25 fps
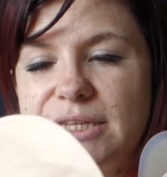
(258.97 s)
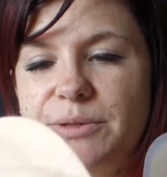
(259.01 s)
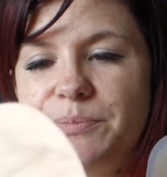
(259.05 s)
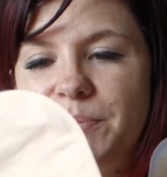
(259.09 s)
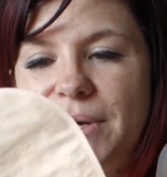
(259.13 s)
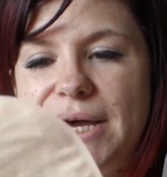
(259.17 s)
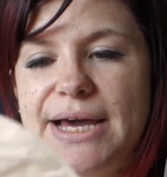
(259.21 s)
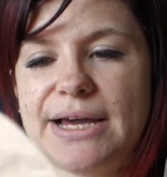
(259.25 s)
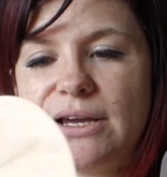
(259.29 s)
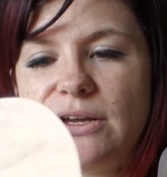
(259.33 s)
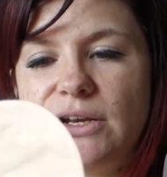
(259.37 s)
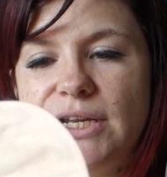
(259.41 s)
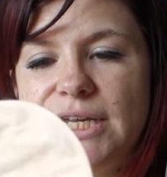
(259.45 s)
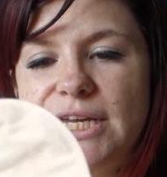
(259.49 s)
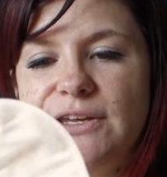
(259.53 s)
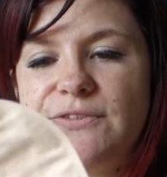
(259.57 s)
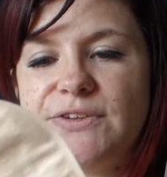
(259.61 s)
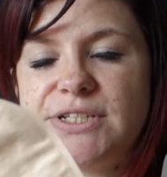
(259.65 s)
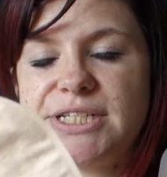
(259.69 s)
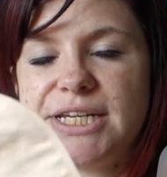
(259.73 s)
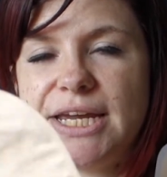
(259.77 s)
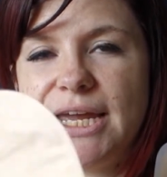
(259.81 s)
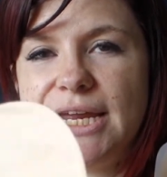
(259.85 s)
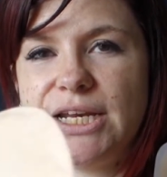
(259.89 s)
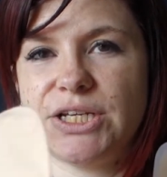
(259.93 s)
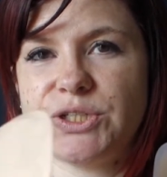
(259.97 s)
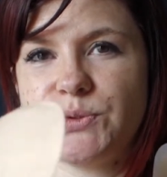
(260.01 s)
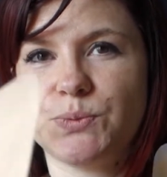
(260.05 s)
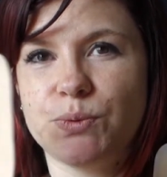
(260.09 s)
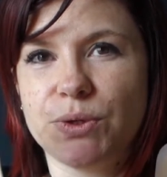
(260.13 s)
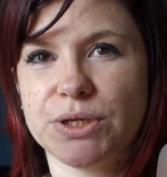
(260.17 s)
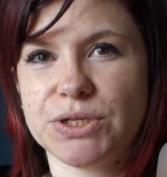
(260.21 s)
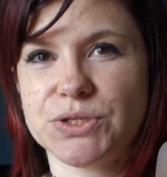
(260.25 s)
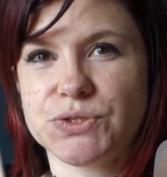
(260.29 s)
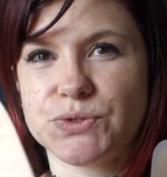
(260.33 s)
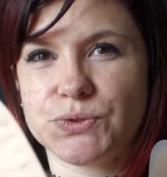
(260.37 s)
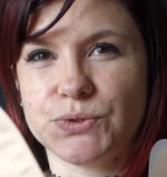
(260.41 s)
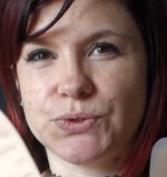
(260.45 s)
The bag I'll either change
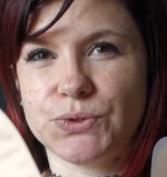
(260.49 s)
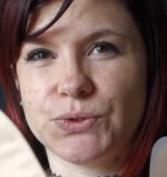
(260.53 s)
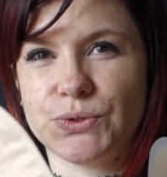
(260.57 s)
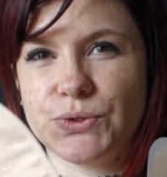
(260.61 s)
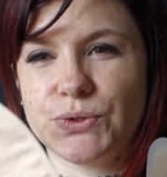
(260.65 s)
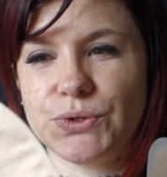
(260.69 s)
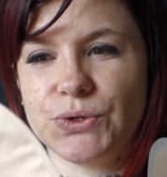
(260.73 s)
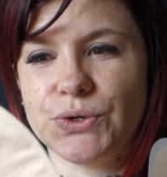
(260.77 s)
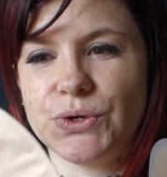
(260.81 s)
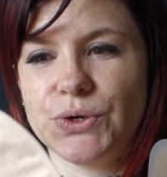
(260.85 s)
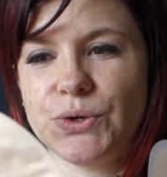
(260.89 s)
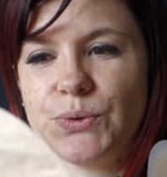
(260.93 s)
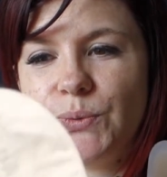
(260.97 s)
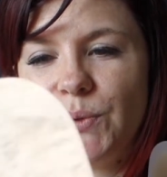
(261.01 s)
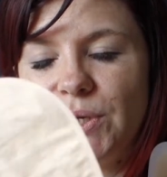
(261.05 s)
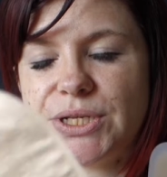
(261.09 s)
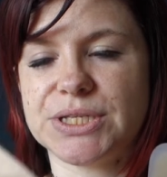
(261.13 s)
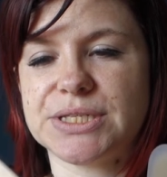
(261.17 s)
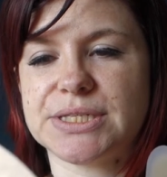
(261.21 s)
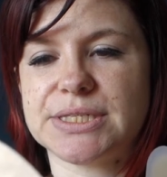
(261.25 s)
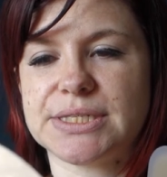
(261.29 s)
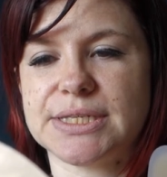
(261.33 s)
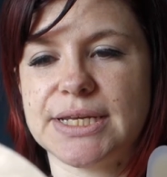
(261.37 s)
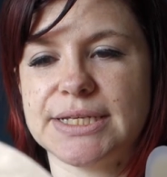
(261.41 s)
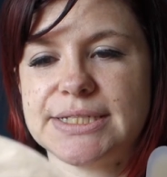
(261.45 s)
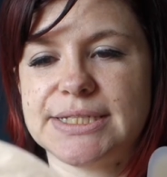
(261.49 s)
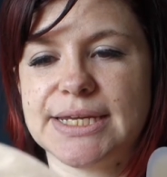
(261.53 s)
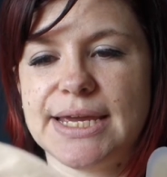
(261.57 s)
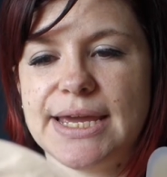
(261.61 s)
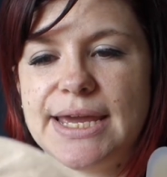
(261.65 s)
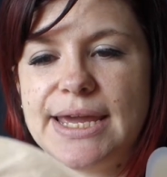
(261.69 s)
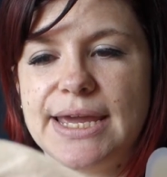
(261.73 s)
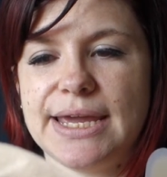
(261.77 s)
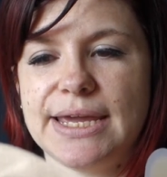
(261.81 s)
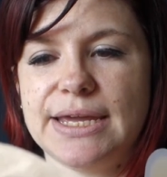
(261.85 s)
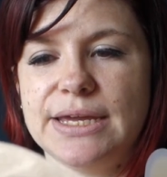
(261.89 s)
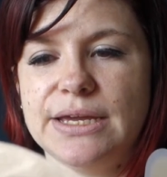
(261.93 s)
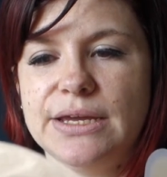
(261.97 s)
once a
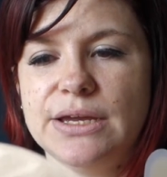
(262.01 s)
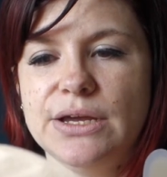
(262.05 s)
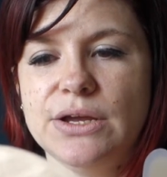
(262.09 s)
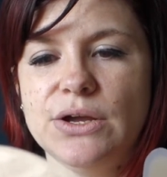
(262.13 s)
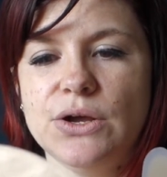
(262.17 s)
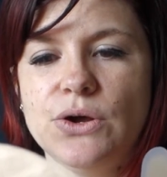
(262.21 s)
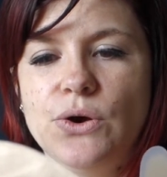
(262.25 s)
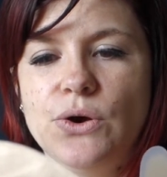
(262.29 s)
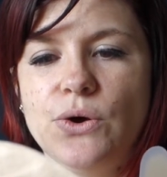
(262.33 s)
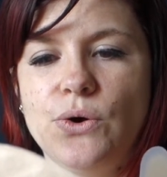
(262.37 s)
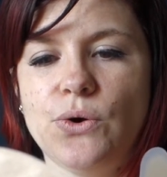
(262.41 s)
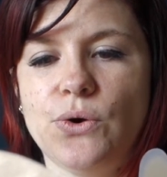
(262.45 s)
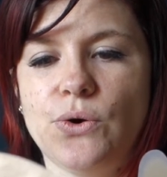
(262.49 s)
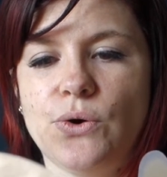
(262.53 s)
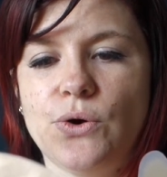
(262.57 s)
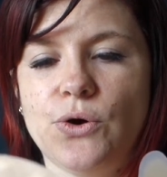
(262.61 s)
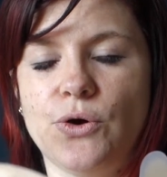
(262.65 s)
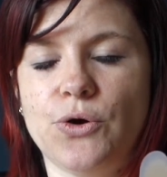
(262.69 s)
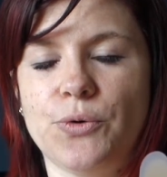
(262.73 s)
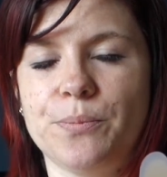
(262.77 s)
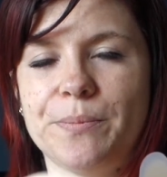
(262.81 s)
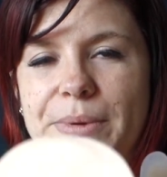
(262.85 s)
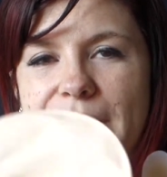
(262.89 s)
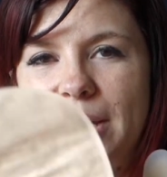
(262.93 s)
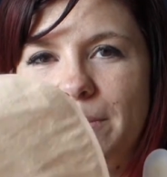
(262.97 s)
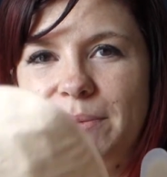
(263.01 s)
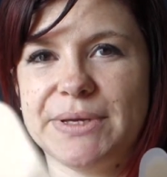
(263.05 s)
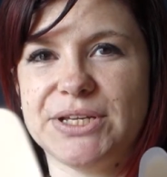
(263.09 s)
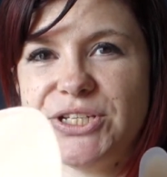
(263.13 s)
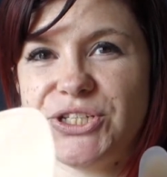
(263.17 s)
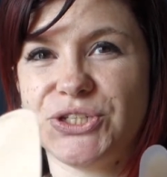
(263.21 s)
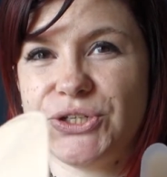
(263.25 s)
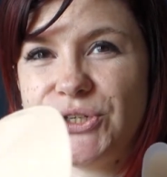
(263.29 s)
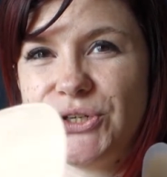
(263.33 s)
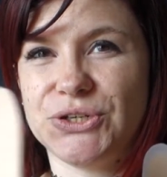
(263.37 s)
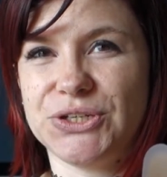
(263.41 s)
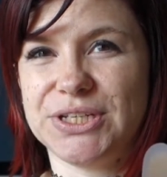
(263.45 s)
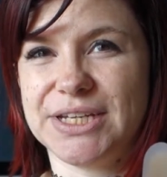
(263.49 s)
day, or maybe
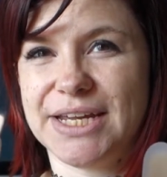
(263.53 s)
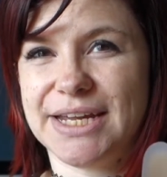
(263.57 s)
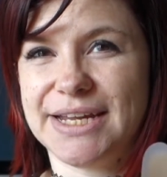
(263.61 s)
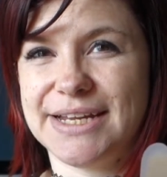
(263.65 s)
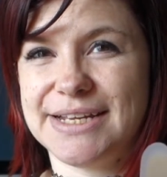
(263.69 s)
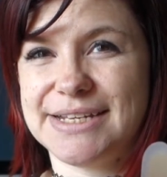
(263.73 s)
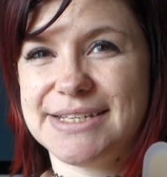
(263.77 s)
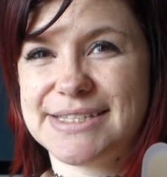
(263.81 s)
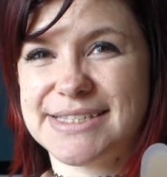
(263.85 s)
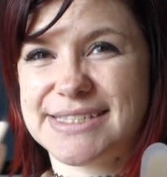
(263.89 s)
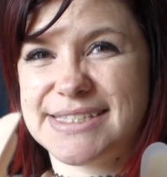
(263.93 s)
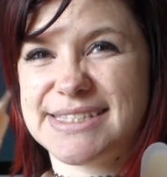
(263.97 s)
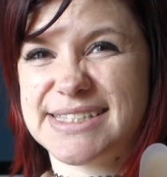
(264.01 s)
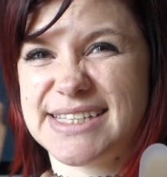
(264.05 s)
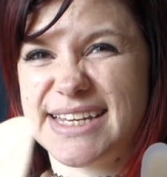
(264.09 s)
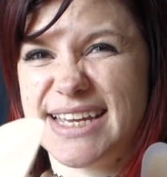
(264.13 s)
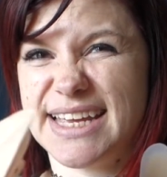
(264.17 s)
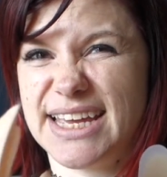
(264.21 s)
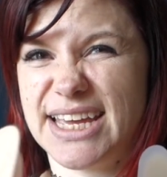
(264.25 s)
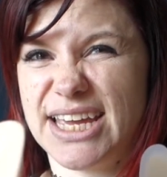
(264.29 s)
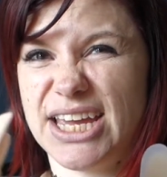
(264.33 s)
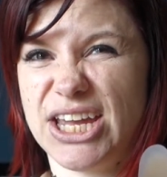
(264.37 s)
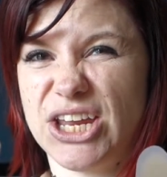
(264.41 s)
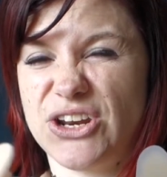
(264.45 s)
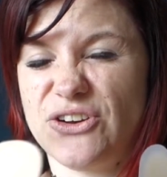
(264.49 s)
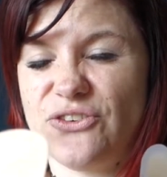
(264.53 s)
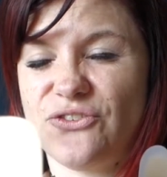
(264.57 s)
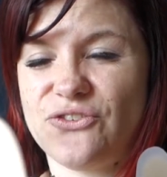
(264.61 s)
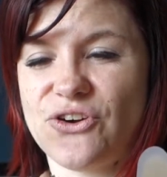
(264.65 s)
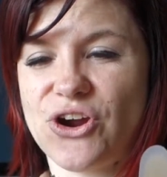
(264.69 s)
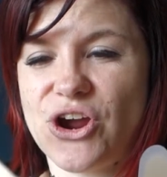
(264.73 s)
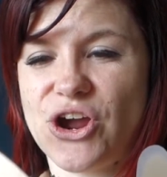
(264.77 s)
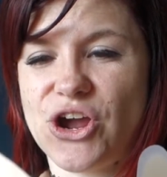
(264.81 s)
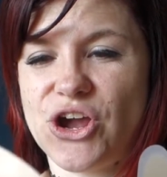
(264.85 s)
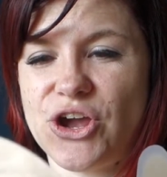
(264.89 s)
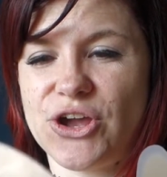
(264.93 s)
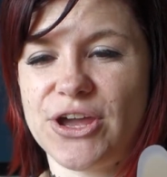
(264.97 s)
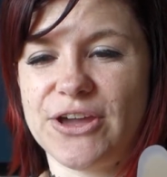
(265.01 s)
2 days in a
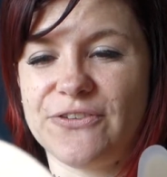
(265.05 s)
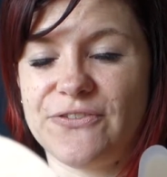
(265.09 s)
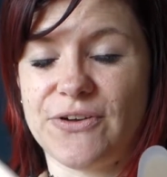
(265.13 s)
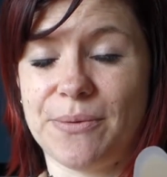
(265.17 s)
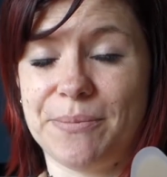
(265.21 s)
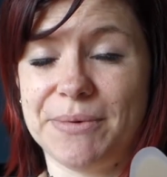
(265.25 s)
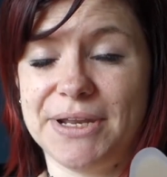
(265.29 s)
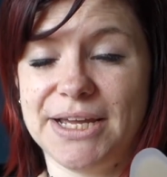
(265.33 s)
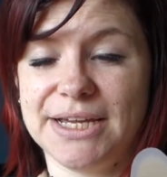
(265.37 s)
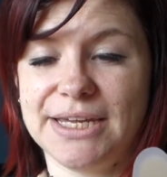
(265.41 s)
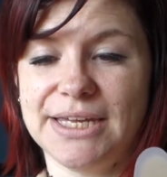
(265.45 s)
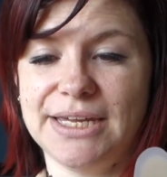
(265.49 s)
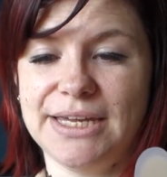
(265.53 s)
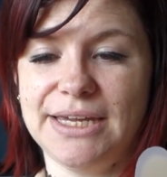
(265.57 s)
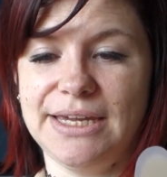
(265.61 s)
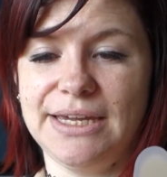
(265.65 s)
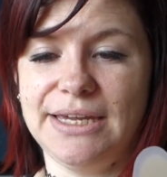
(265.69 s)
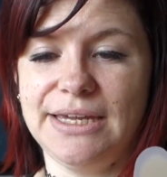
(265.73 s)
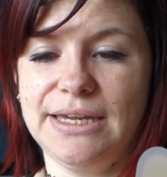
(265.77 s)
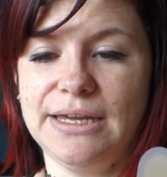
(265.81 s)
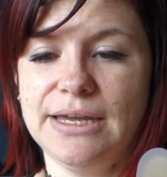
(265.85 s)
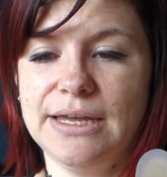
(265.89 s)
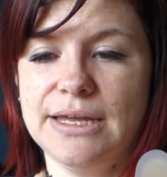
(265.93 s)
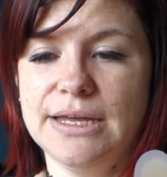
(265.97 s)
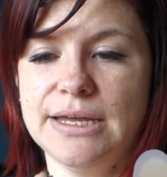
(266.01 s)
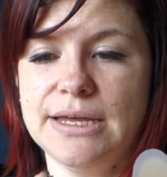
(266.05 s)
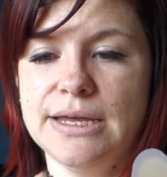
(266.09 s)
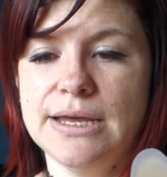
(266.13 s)
row if I'm lucky,